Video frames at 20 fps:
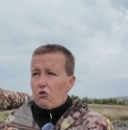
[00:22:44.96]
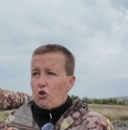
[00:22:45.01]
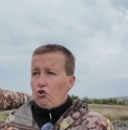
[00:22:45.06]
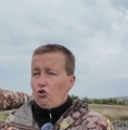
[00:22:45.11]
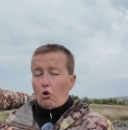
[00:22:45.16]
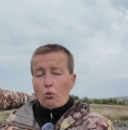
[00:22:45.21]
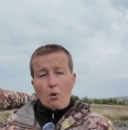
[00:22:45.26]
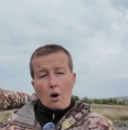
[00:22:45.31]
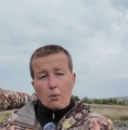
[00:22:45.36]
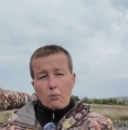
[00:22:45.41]

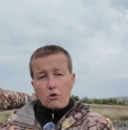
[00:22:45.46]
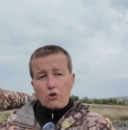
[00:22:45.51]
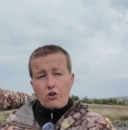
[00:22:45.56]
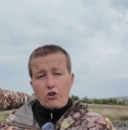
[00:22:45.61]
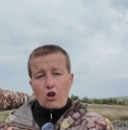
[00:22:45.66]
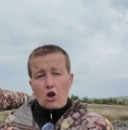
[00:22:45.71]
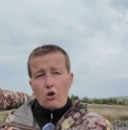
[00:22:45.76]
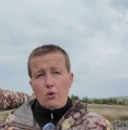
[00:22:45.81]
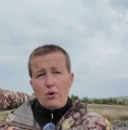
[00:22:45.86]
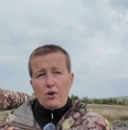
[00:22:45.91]
So what I'm going
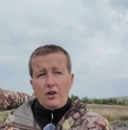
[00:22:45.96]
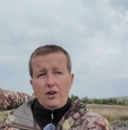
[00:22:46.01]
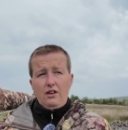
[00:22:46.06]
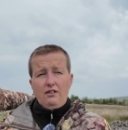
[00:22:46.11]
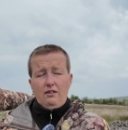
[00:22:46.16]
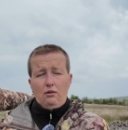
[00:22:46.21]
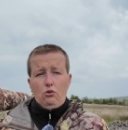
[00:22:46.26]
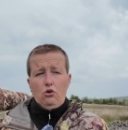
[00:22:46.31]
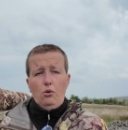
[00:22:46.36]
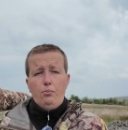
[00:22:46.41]
to do
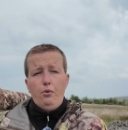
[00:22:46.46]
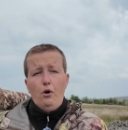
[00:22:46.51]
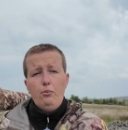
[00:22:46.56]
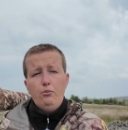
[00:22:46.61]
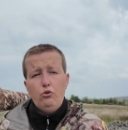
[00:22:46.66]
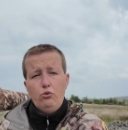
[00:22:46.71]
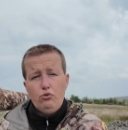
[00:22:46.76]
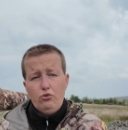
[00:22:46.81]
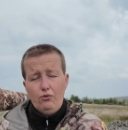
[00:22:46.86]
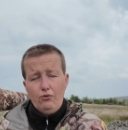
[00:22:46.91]
is I'm going to pop
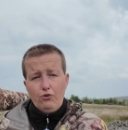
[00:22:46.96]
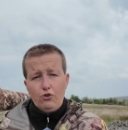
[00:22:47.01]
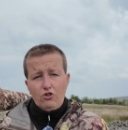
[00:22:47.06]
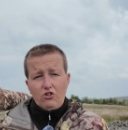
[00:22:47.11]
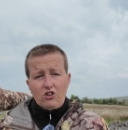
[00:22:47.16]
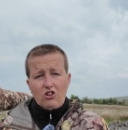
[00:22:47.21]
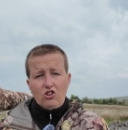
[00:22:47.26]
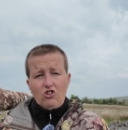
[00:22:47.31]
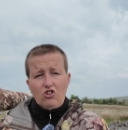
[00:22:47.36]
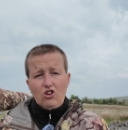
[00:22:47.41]
you up some
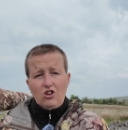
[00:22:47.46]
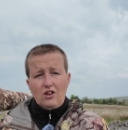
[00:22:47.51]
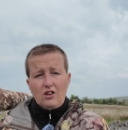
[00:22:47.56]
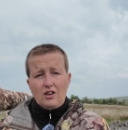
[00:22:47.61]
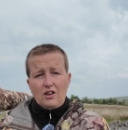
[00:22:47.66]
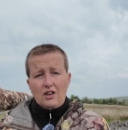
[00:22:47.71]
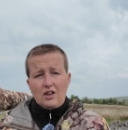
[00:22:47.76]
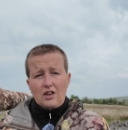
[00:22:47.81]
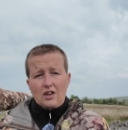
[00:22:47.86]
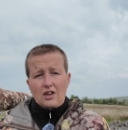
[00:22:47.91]
footage.
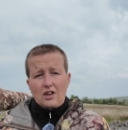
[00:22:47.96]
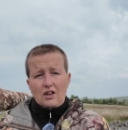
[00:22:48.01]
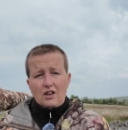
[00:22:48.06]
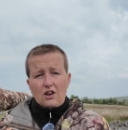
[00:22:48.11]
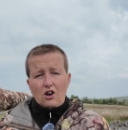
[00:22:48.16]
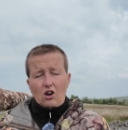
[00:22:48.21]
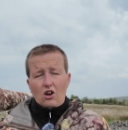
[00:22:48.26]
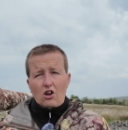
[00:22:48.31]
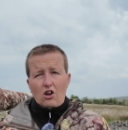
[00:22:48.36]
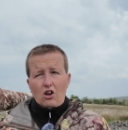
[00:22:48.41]

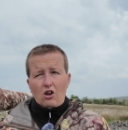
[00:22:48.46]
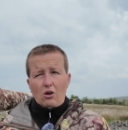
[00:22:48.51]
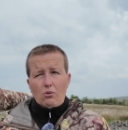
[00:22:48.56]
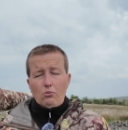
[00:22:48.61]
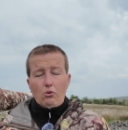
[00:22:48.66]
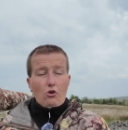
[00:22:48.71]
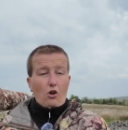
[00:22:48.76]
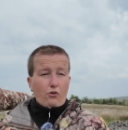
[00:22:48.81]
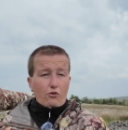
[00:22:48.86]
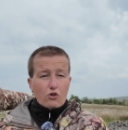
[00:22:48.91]
Well,
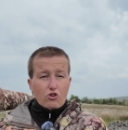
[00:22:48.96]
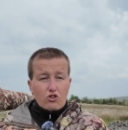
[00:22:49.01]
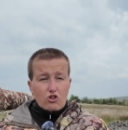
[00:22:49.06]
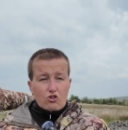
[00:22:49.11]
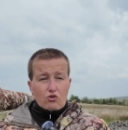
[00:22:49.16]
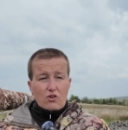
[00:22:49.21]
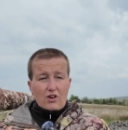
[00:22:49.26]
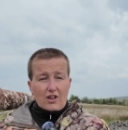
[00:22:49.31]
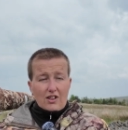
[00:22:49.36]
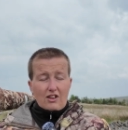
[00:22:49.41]
not
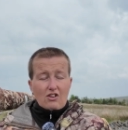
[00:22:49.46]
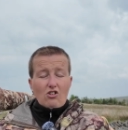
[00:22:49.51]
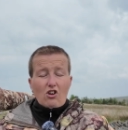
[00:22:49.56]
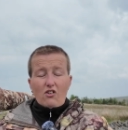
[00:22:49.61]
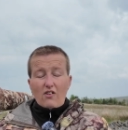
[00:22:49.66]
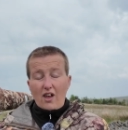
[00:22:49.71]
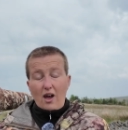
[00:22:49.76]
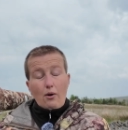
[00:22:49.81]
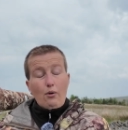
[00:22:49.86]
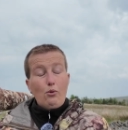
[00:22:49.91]
footage really,
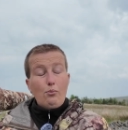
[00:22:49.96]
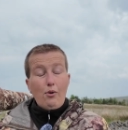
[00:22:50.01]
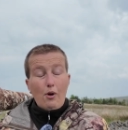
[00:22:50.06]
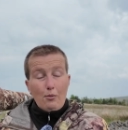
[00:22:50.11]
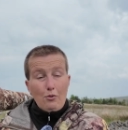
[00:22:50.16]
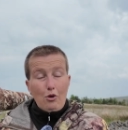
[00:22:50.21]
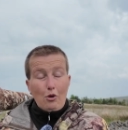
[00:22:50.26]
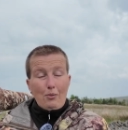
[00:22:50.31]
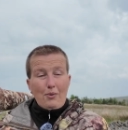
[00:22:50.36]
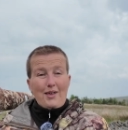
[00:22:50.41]
sorry. I will pop
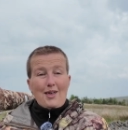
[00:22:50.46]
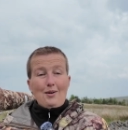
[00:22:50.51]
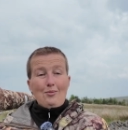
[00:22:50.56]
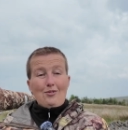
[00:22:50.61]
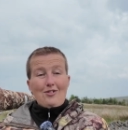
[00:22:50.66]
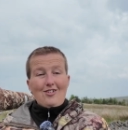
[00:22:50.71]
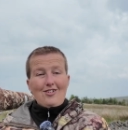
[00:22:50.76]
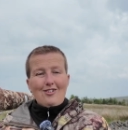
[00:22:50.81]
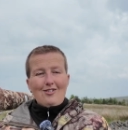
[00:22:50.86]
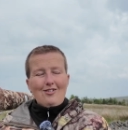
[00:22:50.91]
you up the
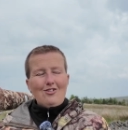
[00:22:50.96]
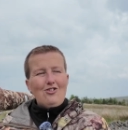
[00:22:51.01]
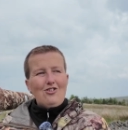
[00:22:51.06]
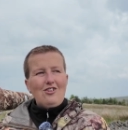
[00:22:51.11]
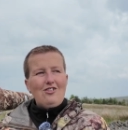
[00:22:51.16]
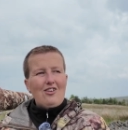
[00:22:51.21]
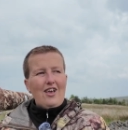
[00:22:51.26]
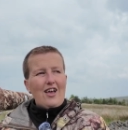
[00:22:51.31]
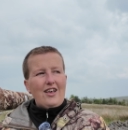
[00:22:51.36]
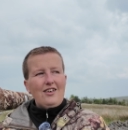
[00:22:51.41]
images, should I
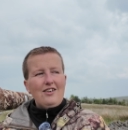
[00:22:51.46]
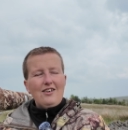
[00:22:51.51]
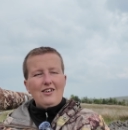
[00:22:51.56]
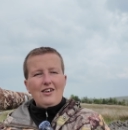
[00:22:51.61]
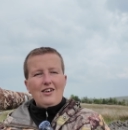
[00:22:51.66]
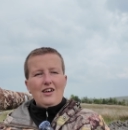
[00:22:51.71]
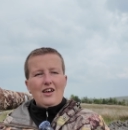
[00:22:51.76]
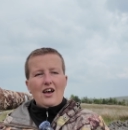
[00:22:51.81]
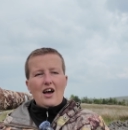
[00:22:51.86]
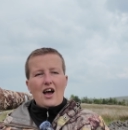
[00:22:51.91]
say.
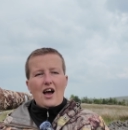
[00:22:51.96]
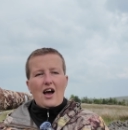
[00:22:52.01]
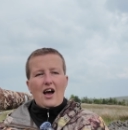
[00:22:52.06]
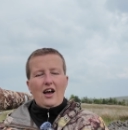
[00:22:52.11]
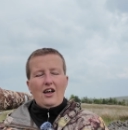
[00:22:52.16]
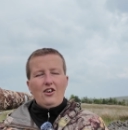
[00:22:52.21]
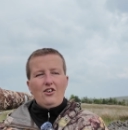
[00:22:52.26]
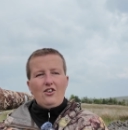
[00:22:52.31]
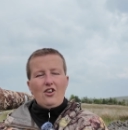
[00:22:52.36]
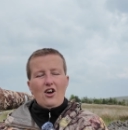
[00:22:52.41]

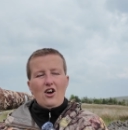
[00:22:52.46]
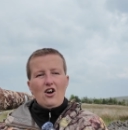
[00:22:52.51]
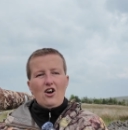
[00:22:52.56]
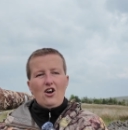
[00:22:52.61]
And